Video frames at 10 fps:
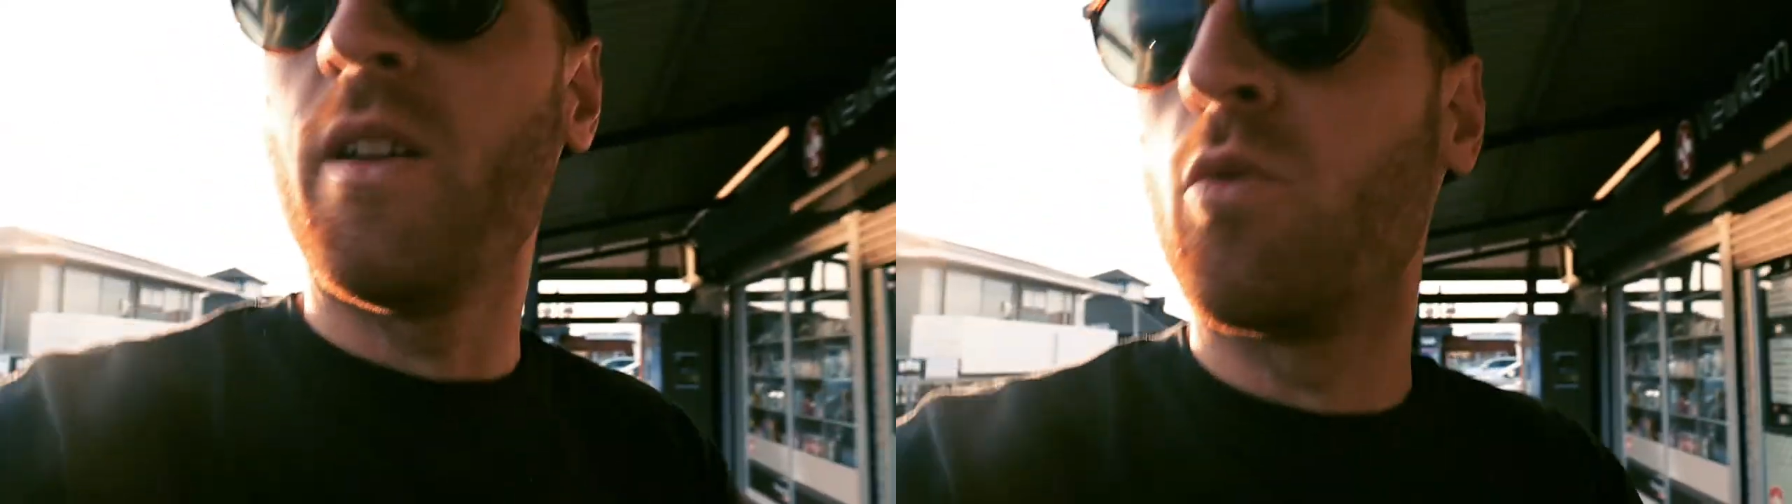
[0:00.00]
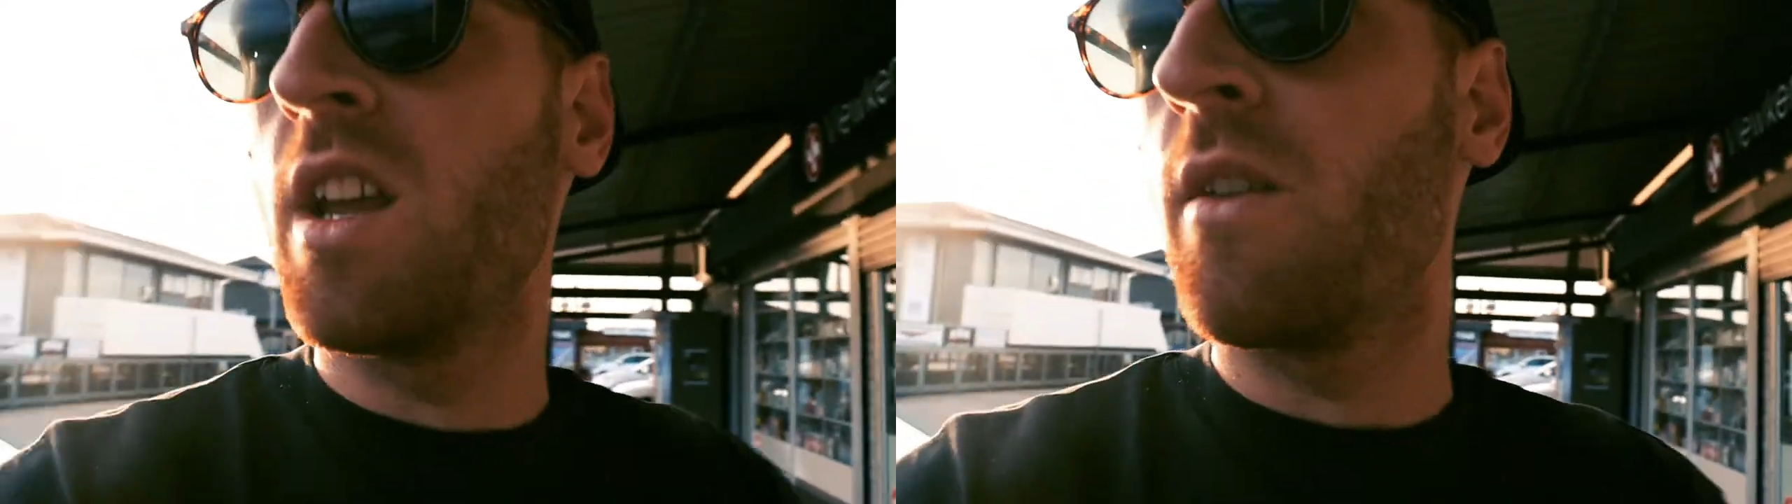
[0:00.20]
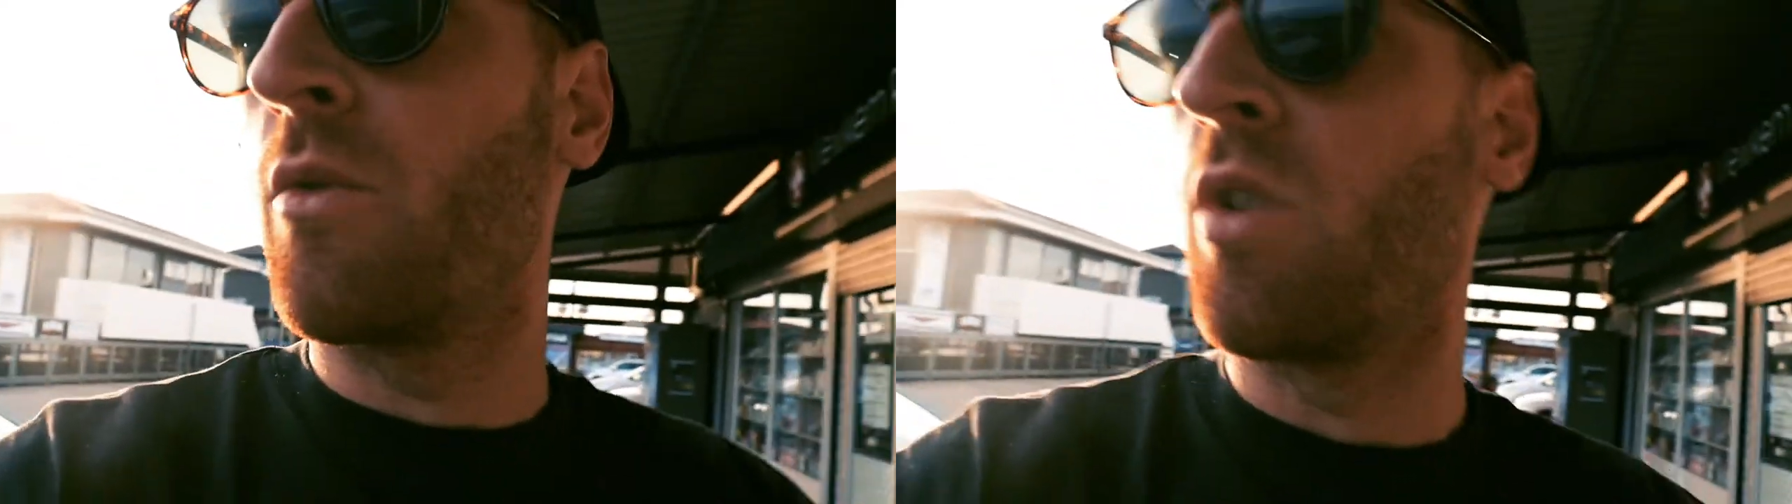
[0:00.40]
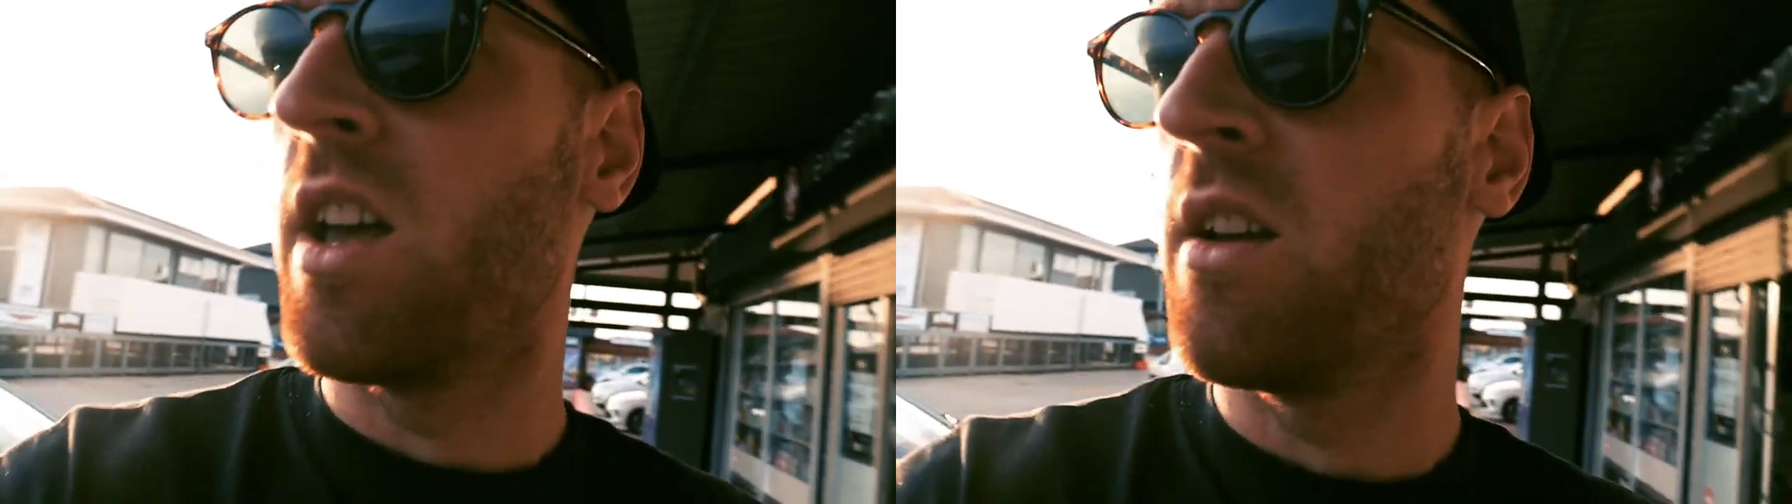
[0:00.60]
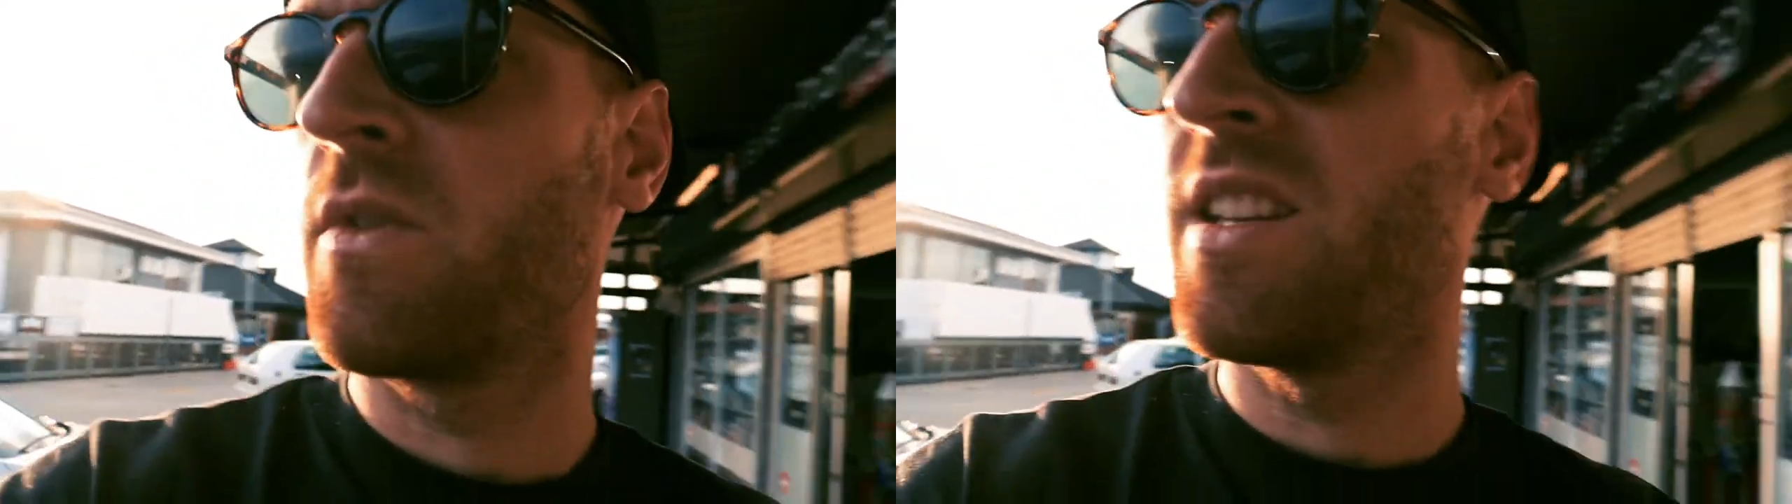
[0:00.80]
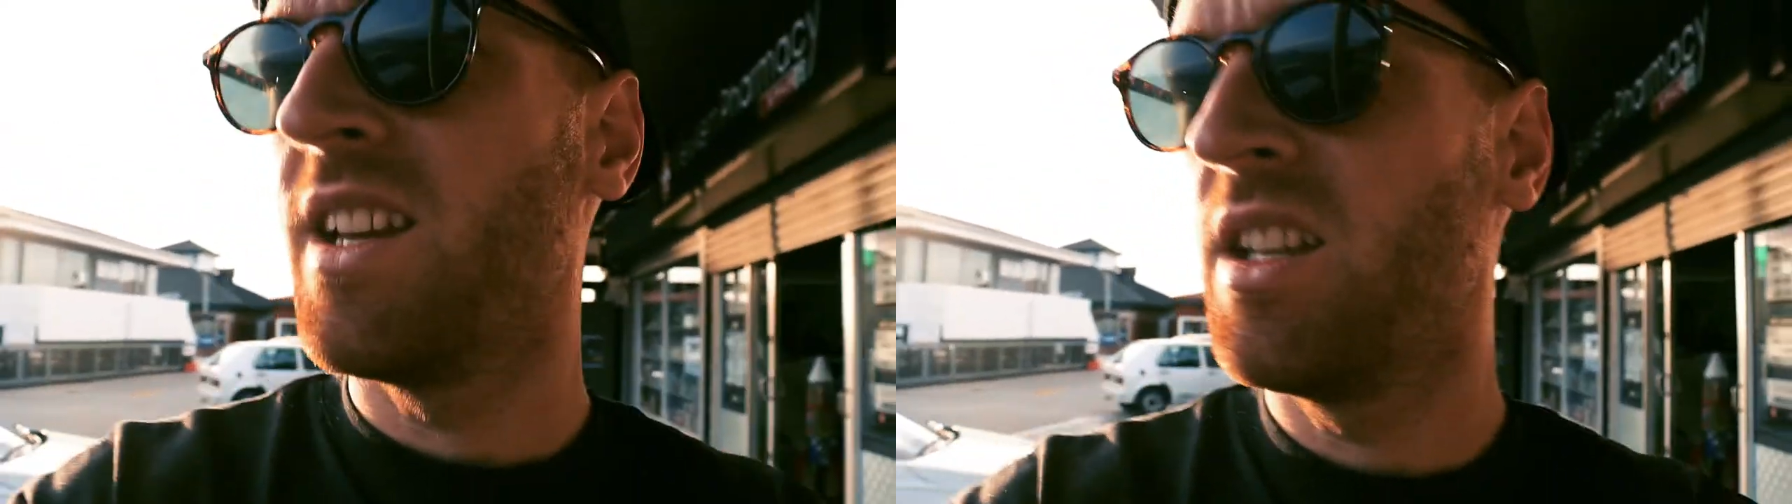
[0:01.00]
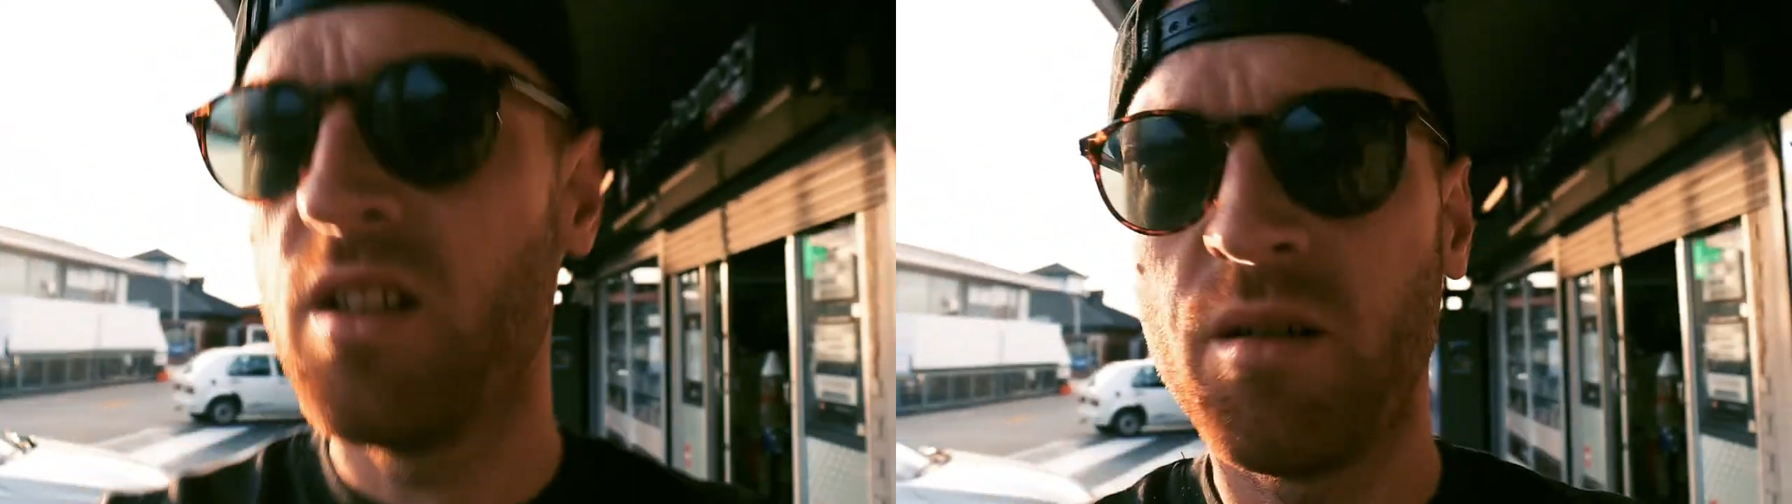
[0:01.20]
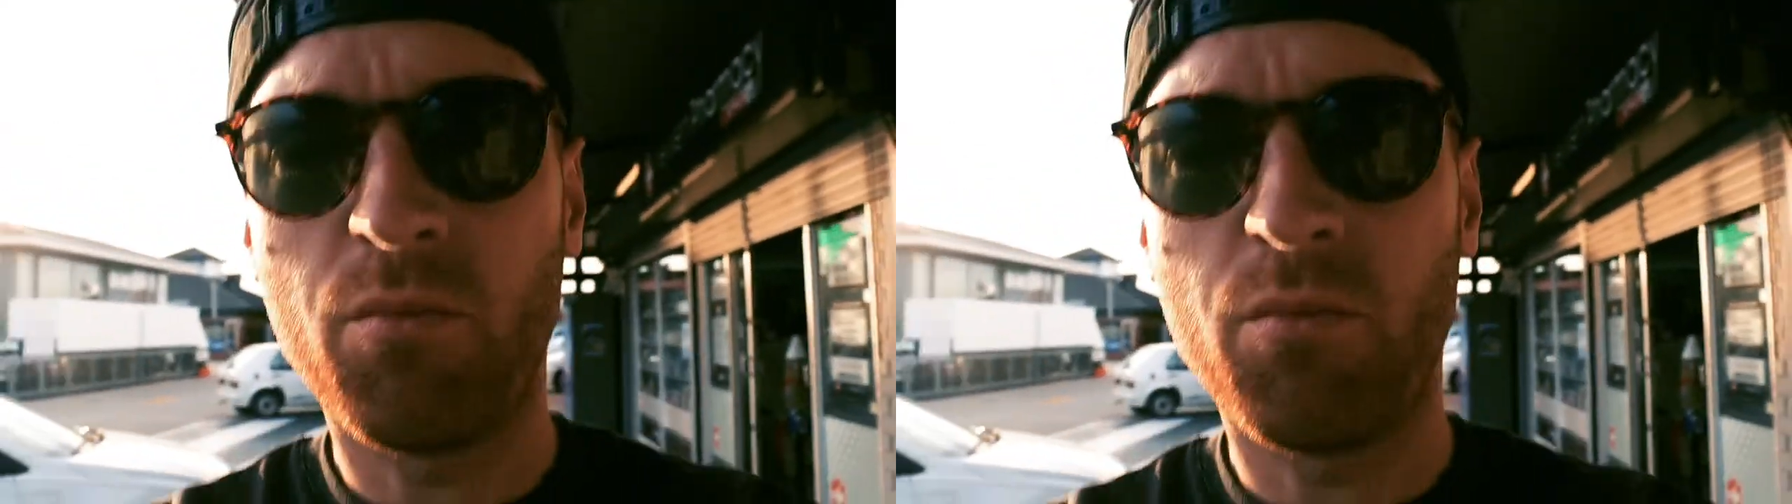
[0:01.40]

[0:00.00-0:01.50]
and we have arrived in